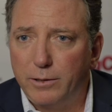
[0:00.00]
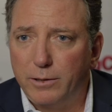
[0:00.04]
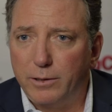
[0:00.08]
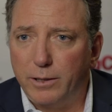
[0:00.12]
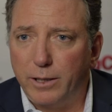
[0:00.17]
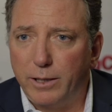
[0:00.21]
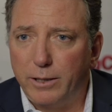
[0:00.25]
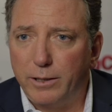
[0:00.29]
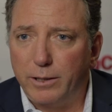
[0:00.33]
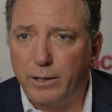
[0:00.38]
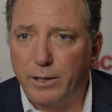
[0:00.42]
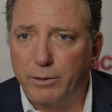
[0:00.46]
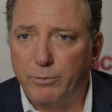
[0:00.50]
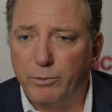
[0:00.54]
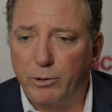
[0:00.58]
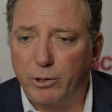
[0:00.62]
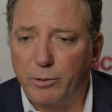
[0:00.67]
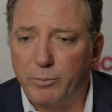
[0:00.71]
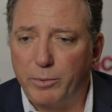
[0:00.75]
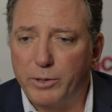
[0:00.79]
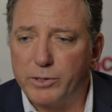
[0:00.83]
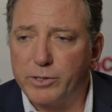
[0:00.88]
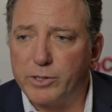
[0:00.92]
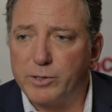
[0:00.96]
and I wrote
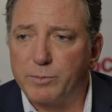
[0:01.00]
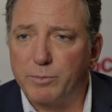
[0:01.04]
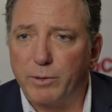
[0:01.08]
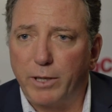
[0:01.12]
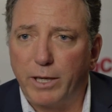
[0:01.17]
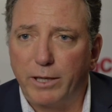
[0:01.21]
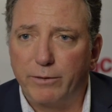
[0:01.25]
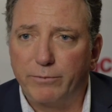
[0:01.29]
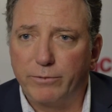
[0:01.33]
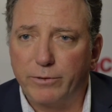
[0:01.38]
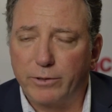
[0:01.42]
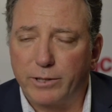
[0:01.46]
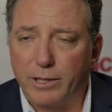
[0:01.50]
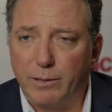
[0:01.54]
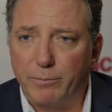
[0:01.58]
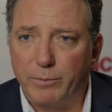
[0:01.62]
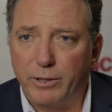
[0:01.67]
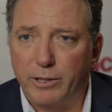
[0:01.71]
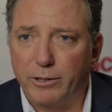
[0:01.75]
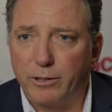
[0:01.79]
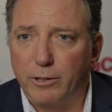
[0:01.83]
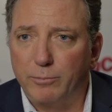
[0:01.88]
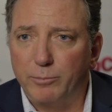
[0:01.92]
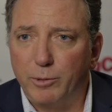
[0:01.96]
a business plan for a
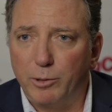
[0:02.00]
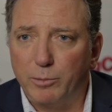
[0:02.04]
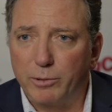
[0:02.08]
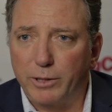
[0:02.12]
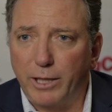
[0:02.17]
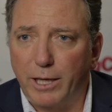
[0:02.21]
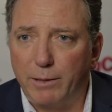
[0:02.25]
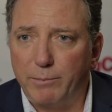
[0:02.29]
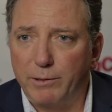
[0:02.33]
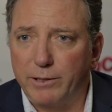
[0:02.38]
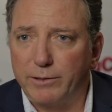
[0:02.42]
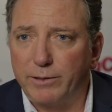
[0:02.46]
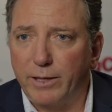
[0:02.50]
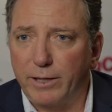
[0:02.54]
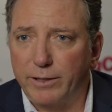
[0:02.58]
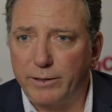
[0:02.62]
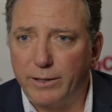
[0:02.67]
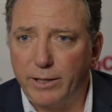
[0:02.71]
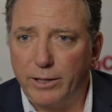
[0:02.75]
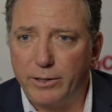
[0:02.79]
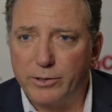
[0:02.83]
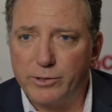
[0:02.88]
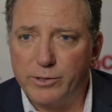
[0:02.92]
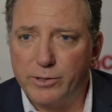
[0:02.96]
company called Mobile Gaming
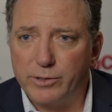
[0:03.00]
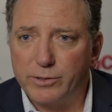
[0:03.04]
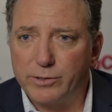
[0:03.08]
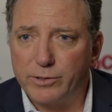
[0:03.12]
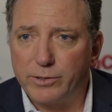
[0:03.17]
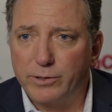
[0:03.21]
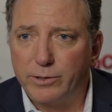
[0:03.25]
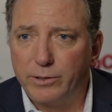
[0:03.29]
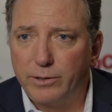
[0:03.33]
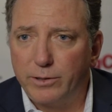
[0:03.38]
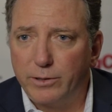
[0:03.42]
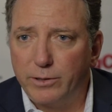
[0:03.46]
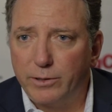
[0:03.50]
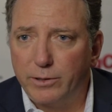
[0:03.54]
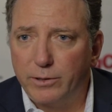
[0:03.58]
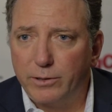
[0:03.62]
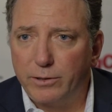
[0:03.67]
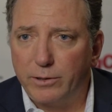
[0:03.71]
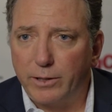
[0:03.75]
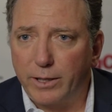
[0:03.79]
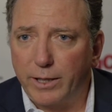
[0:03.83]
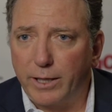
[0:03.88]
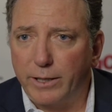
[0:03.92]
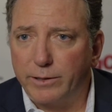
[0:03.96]
Technologies.
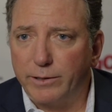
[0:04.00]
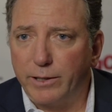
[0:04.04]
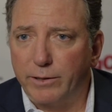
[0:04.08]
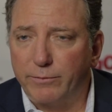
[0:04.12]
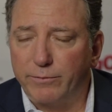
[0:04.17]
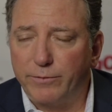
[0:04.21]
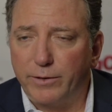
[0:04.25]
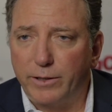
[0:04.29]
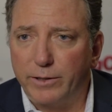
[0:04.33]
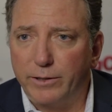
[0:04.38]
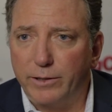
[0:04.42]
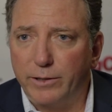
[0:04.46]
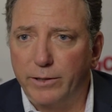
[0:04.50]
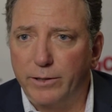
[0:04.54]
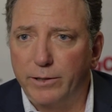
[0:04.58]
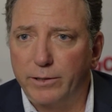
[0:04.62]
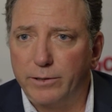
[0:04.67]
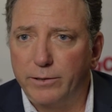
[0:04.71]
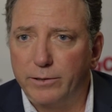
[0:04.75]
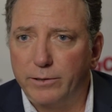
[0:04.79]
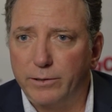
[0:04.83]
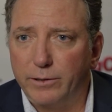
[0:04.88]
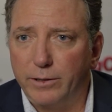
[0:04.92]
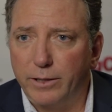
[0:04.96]
I got that funded
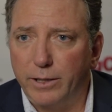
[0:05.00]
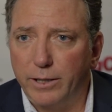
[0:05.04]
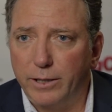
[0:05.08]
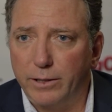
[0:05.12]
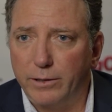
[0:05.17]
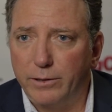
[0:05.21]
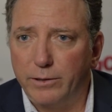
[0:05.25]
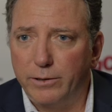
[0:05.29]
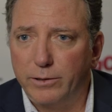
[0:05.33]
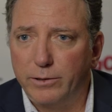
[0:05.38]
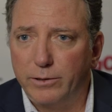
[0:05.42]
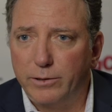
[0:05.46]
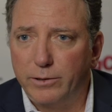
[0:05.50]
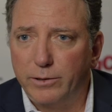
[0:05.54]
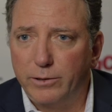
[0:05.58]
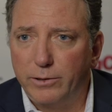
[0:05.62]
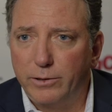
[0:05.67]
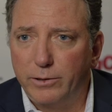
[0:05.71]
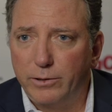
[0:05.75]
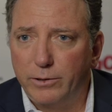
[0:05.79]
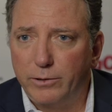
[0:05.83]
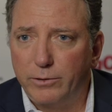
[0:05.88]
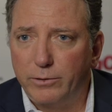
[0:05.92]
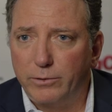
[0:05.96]
in
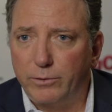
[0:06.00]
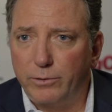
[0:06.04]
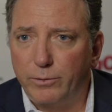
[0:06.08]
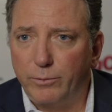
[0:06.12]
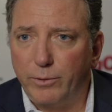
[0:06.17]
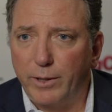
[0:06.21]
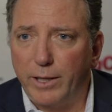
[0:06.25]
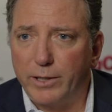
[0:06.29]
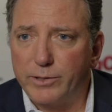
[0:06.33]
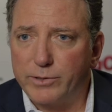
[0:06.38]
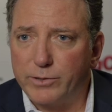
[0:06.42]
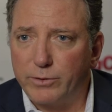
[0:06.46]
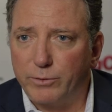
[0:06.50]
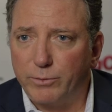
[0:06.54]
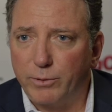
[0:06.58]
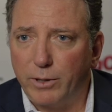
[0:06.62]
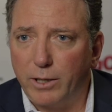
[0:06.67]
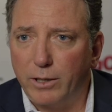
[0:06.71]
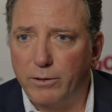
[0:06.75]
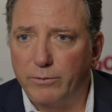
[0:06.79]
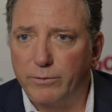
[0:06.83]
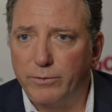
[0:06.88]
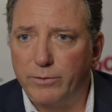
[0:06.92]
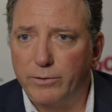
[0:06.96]

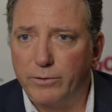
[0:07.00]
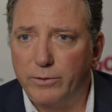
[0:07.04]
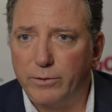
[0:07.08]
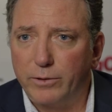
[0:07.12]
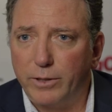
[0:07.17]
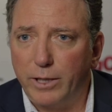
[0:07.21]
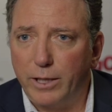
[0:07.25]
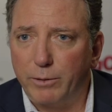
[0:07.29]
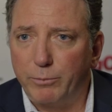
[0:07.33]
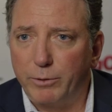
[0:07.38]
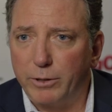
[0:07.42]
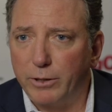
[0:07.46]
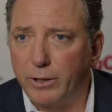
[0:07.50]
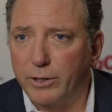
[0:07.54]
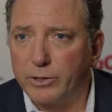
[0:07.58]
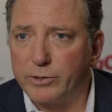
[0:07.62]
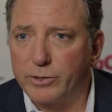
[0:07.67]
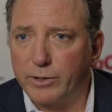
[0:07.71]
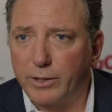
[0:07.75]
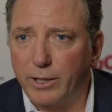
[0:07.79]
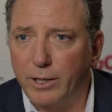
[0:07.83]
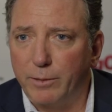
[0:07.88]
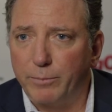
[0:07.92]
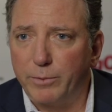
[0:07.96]
2012, and we
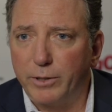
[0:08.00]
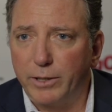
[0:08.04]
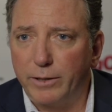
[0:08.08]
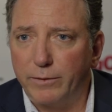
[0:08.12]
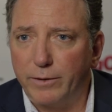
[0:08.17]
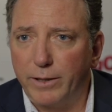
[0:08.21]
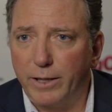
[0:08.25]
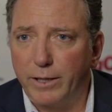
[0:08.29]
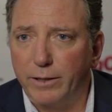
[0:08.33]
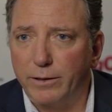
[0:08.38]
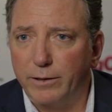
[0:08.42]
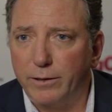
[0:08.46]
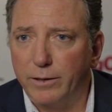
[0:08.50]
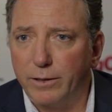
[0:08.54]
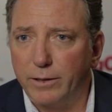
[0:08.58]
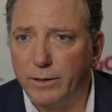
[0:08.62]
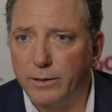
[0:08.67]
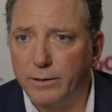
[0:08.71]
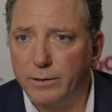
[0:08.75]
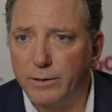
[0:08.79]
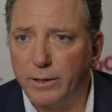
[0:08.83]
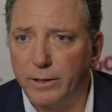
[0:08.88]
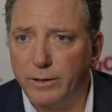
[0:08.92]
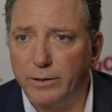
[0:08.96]
launched the company
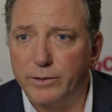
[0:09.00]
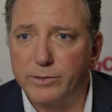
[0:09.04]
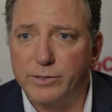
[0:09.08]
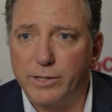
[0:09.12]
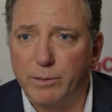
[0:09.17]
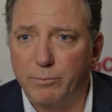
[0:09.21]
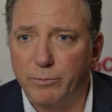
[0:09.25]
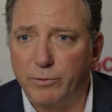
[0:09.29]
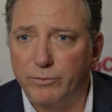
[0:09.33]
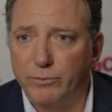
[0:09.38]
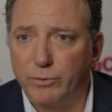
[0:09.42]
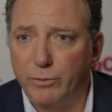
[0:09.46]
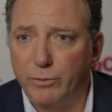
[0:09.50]
in December of